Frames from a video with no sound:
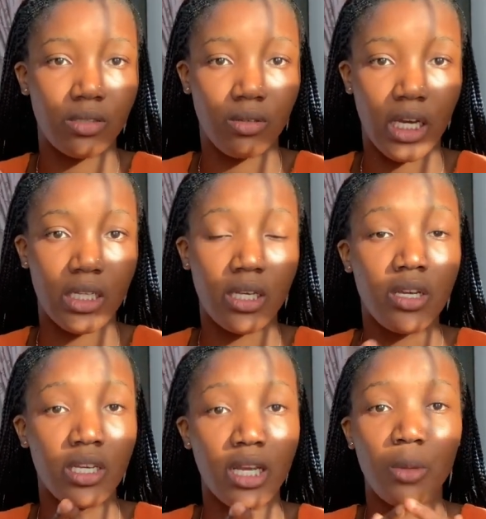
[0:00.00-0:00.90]
You get,
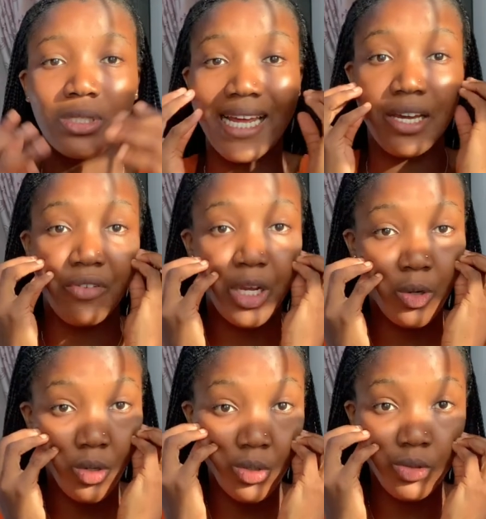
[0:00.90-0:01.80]
it helps like
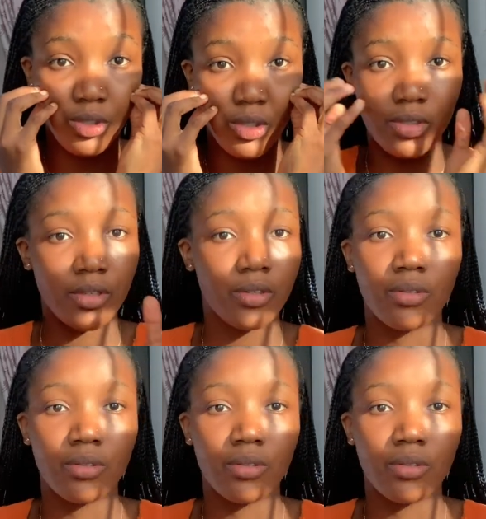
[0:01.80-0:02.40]
wrinkles.